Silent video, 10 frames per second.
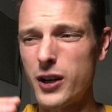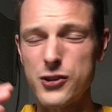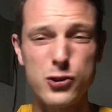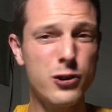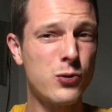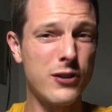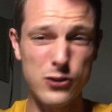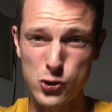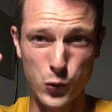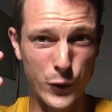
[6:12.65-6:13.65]
students with
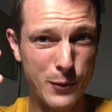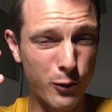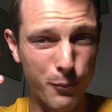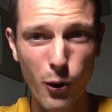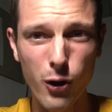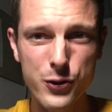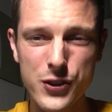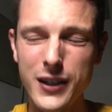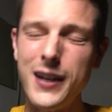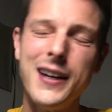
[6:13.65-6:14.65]
cerebral
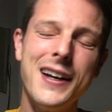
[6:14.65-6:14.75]
palsy.